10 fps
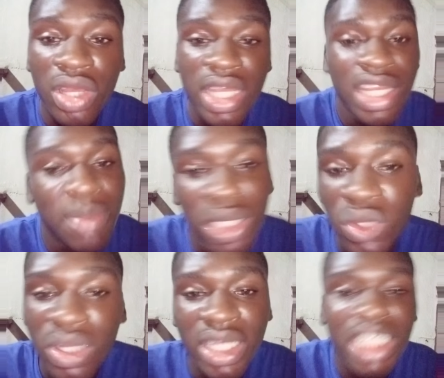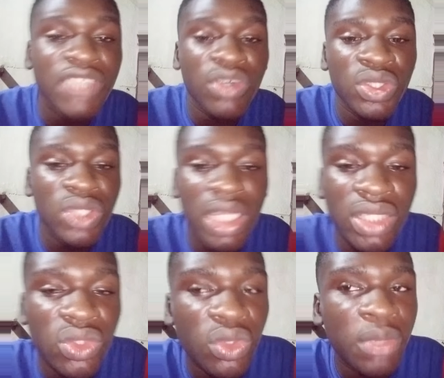in a particular niche for you to like
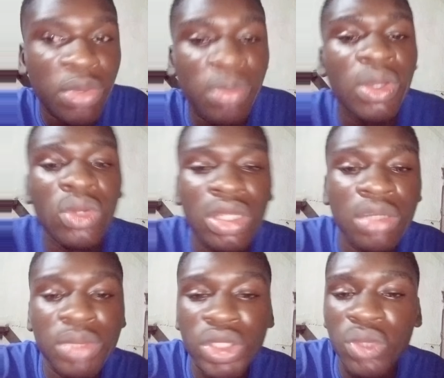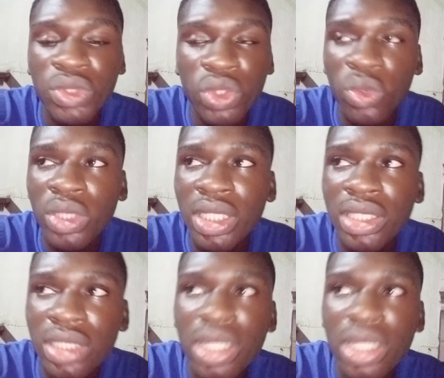do a proper collaboration with someone and